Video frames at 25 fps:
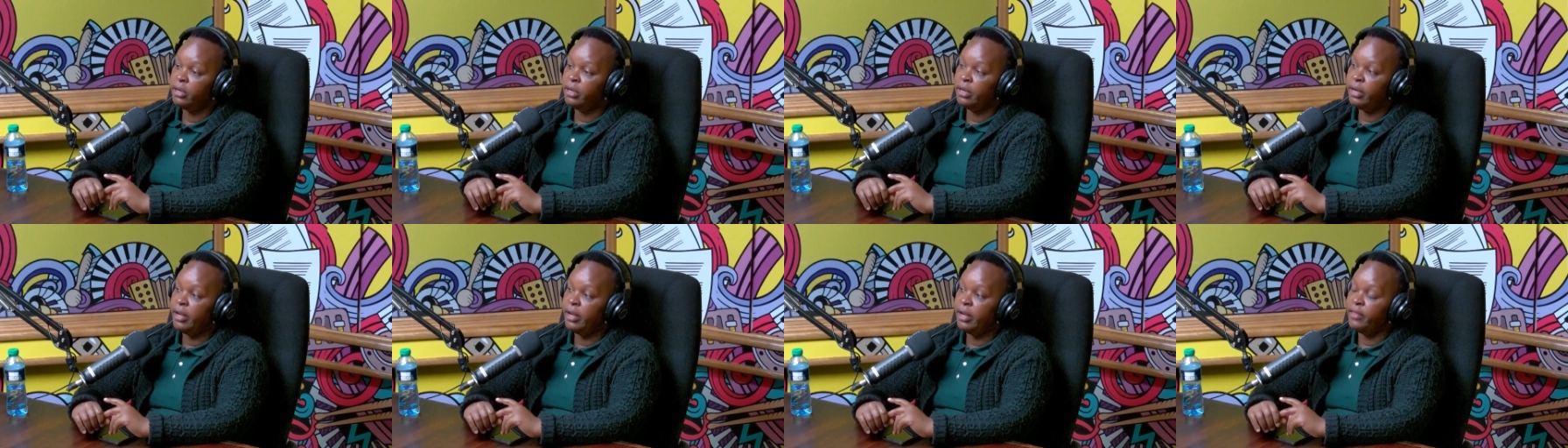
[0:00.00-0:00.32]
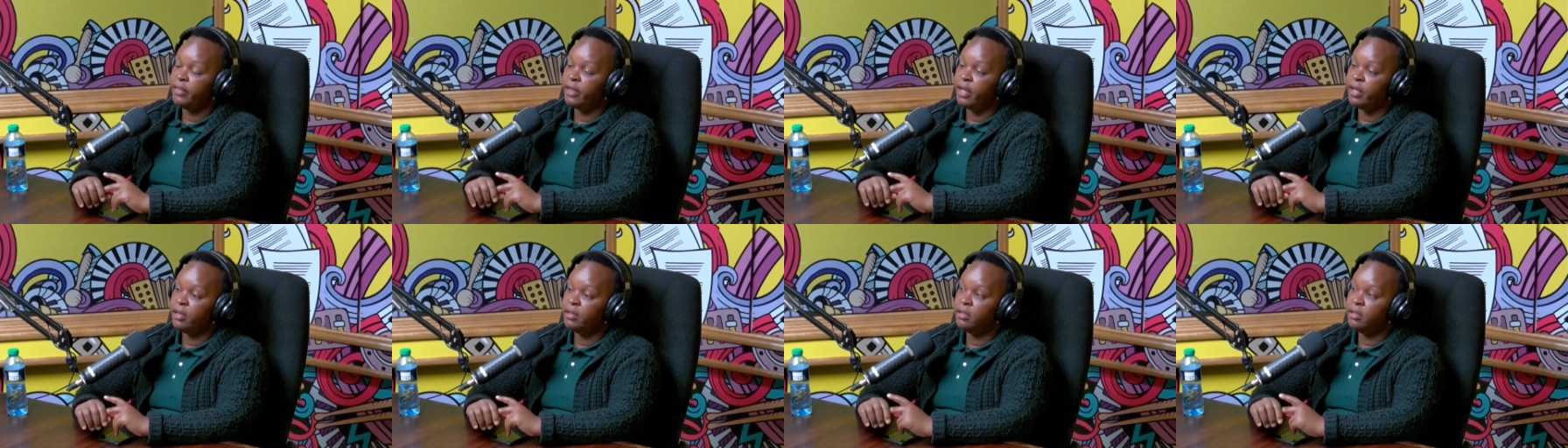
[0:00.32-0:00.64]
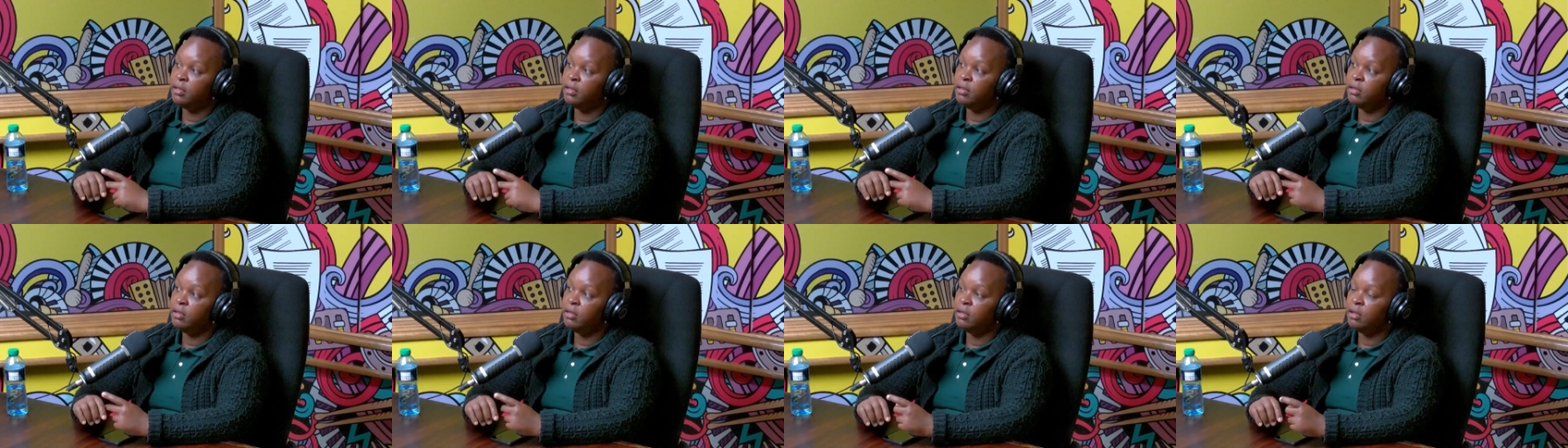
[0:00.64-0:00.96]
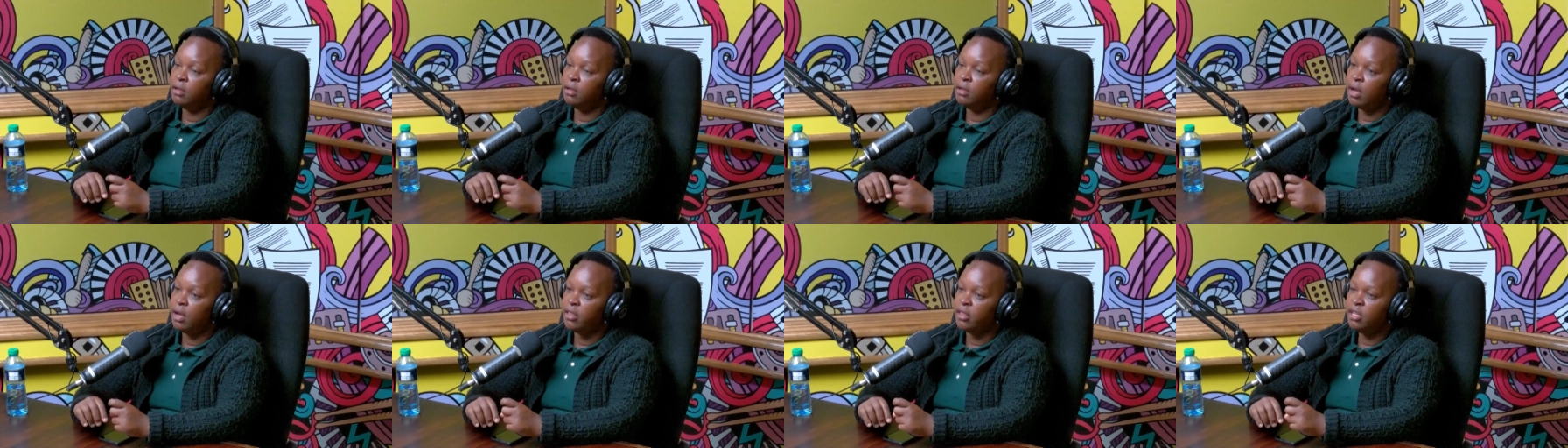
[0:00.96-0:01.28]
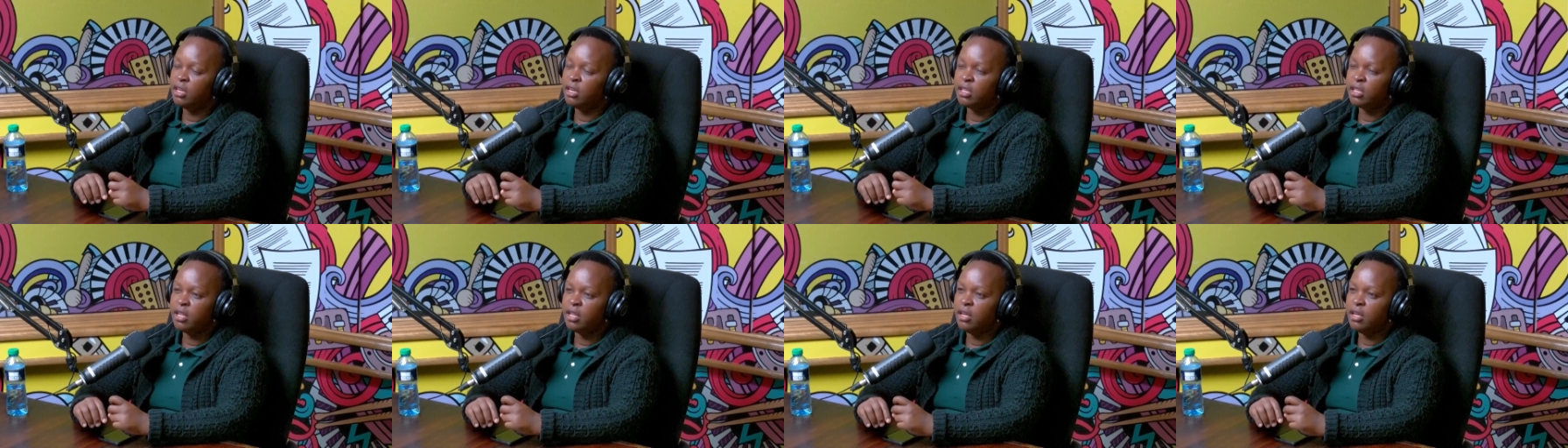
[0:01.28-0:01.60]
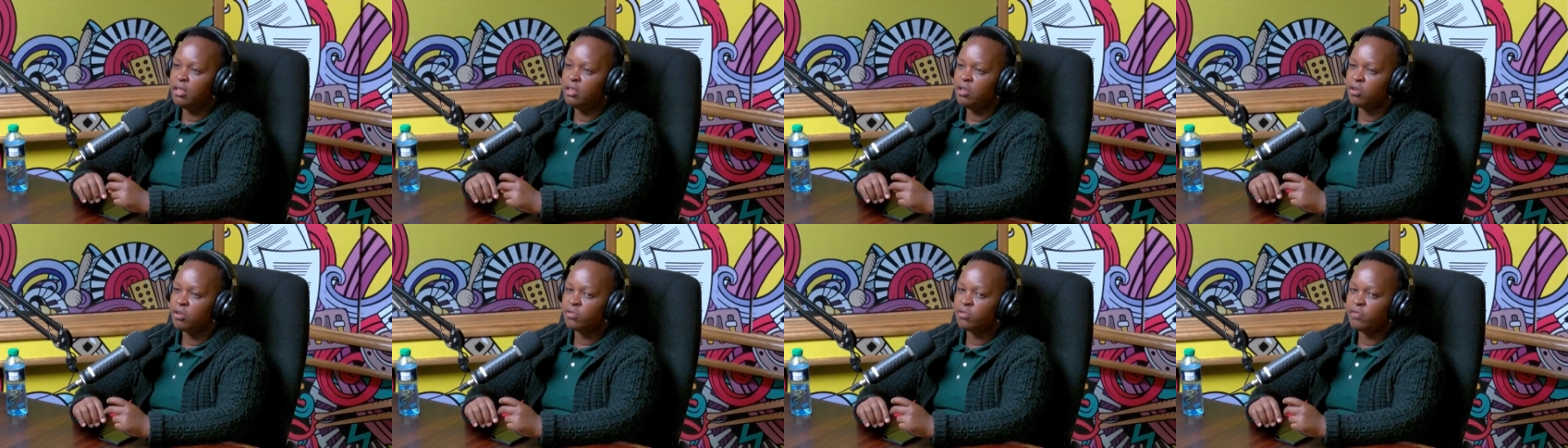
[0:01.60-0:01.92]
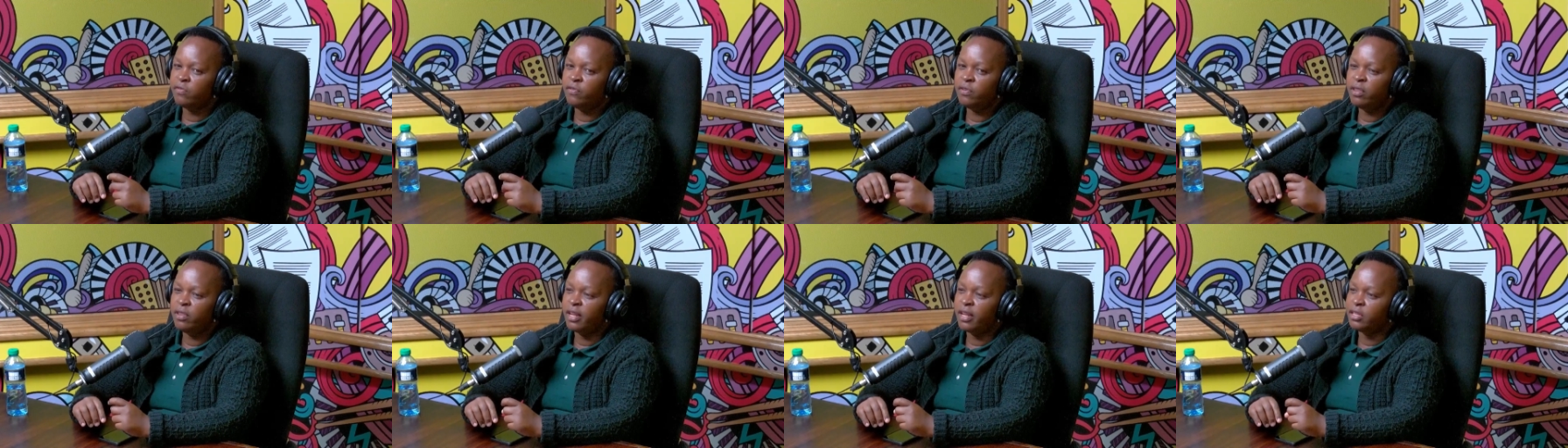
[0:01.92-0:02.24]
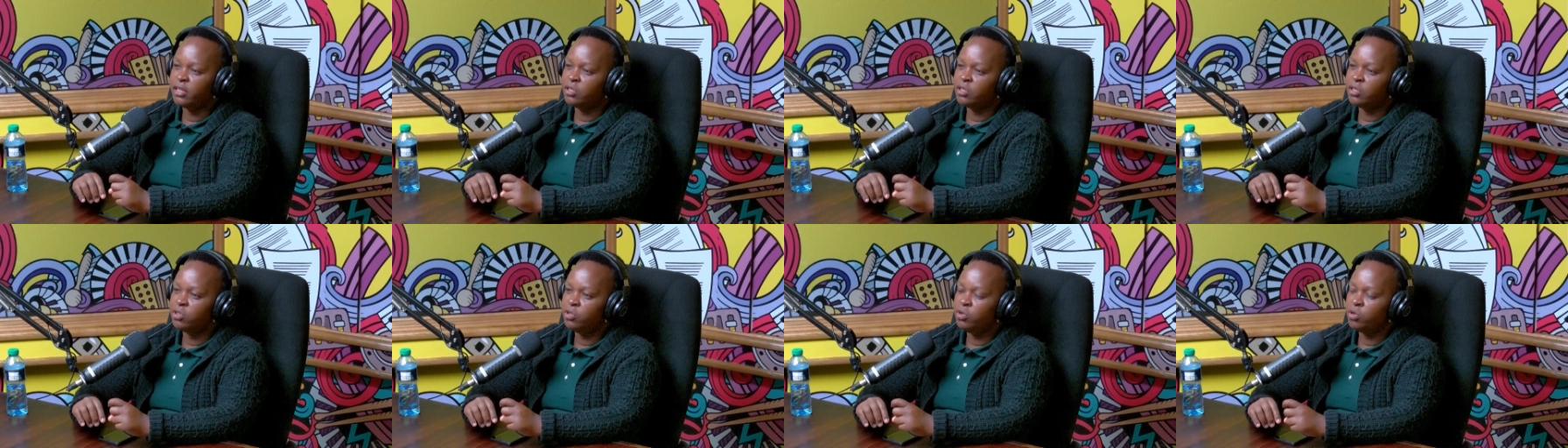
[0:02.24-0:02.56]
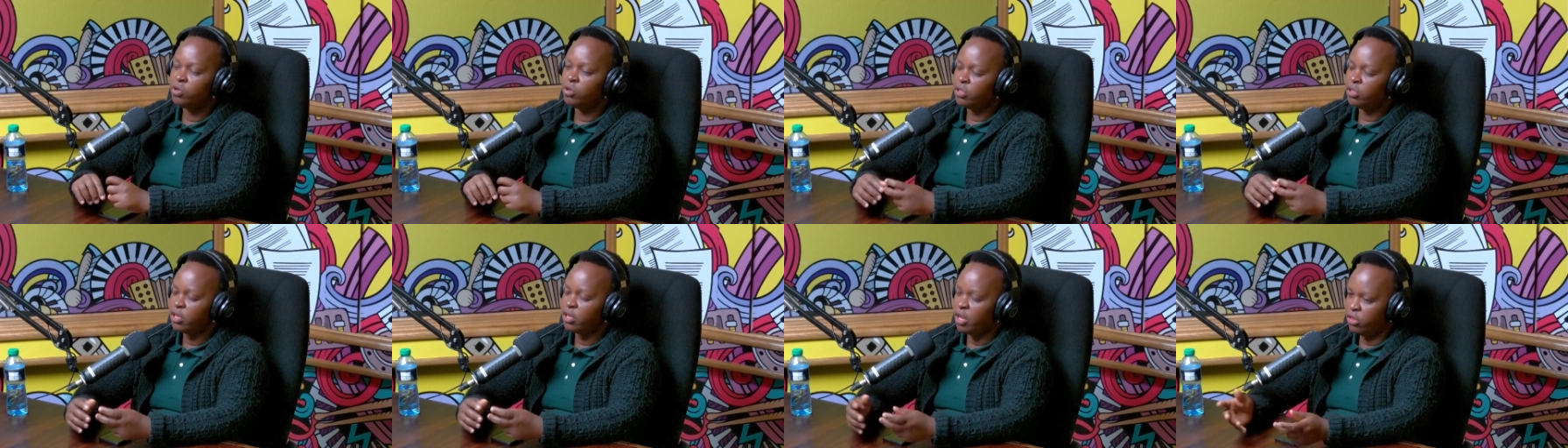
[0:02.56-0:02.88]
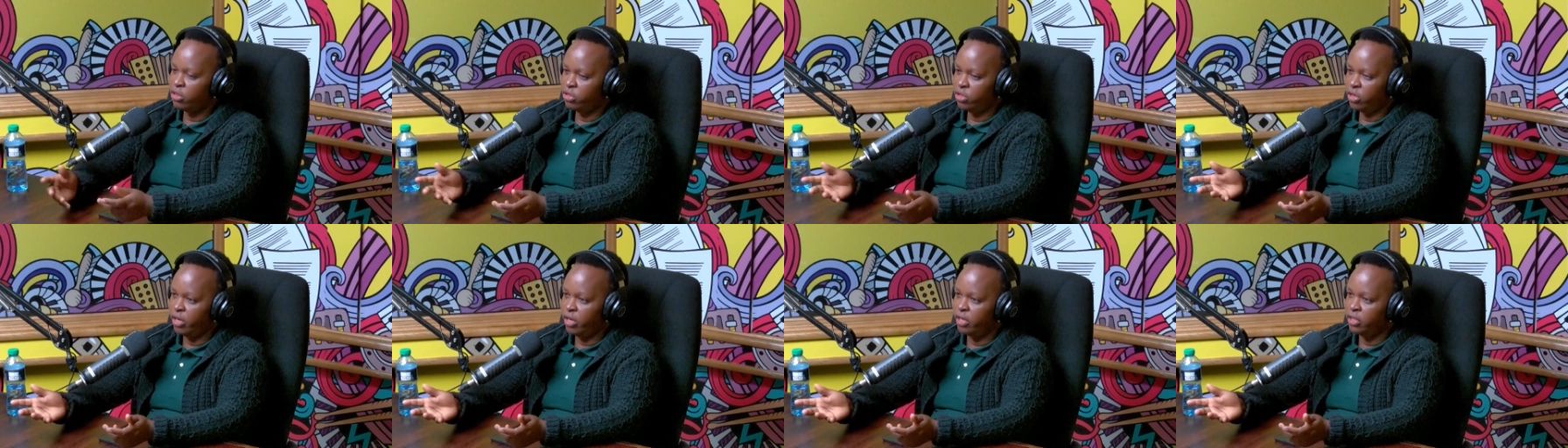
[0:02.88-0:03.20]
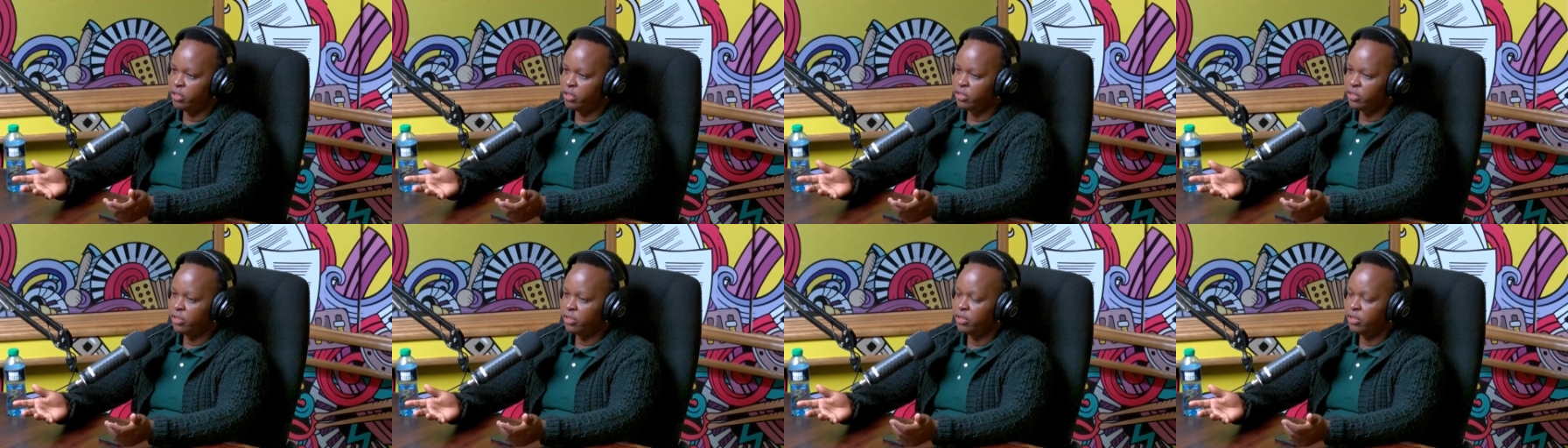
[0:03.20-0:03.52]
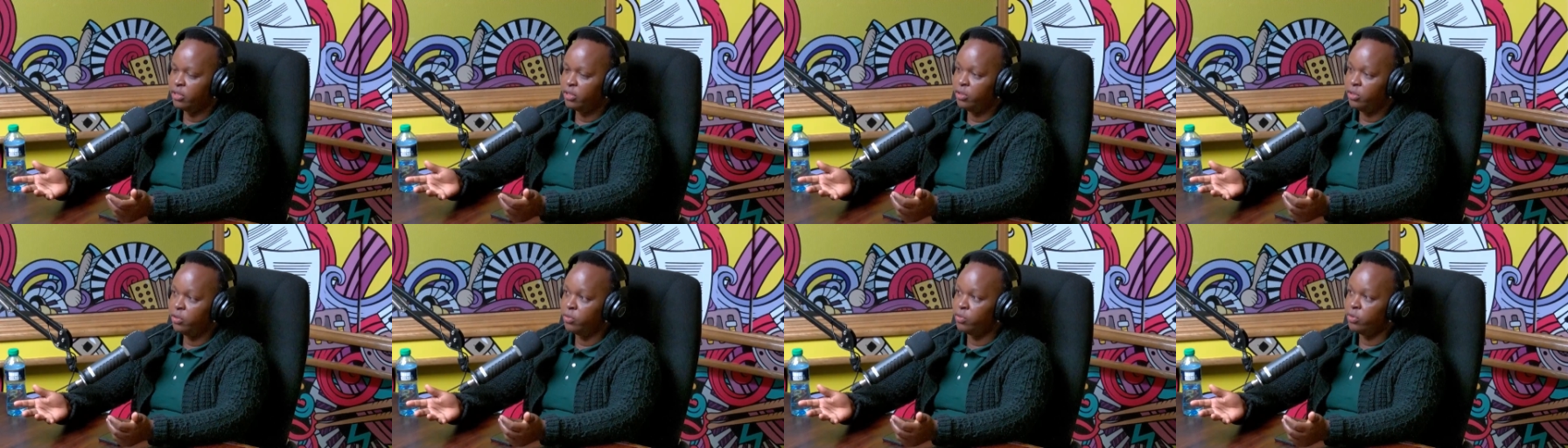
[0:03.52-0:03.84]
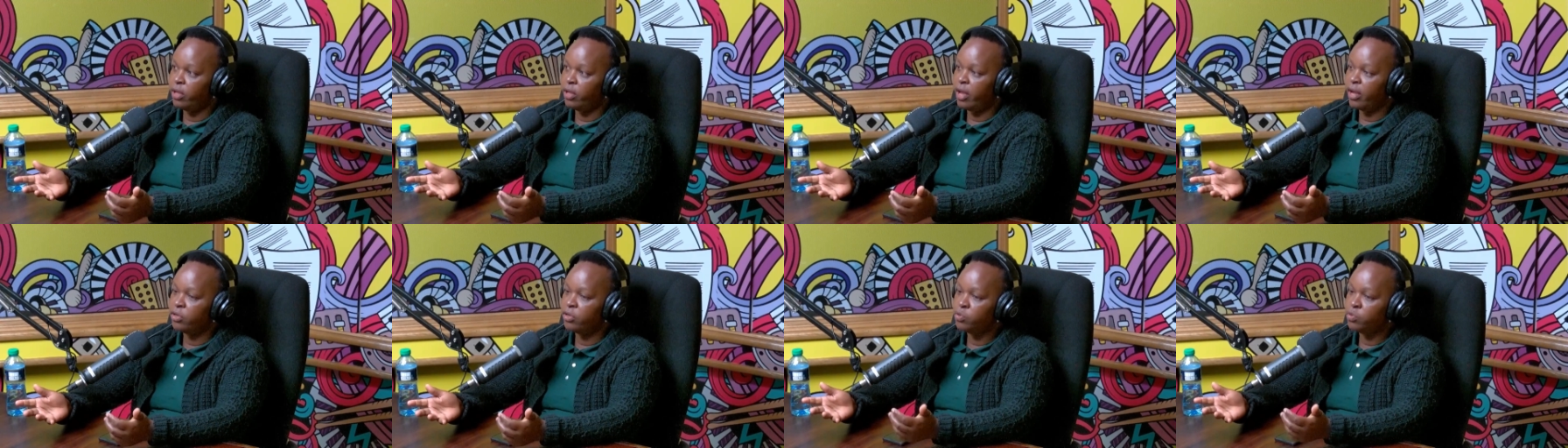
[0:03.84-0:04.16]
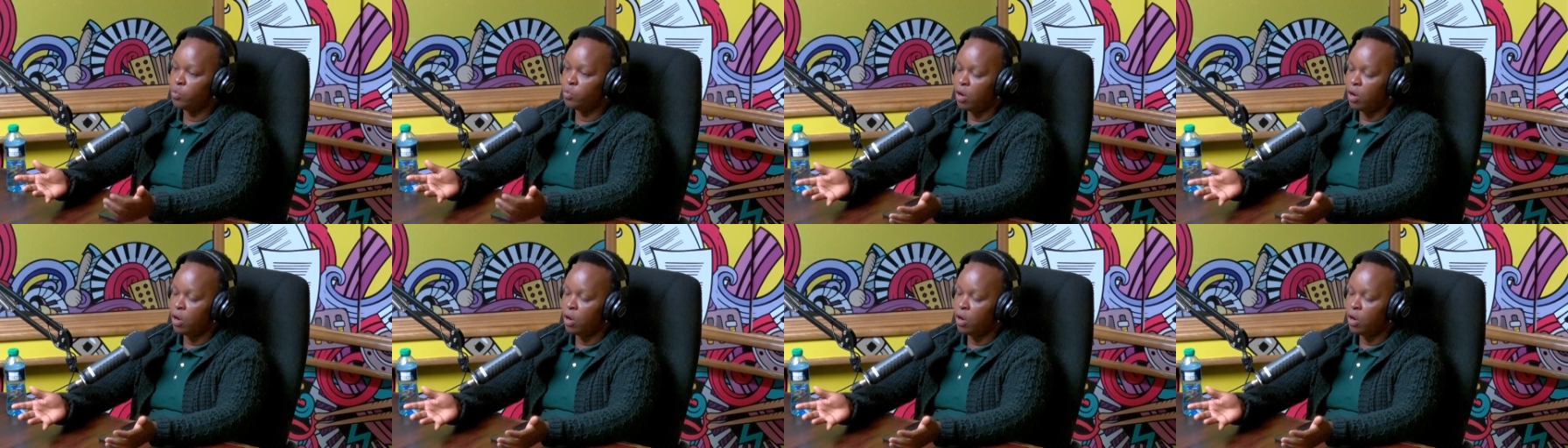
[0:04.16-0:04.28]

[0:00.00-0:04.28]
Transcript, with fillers: Mm-hmm. and then i think they they also feel that you're not a threat you're there mm-hmm.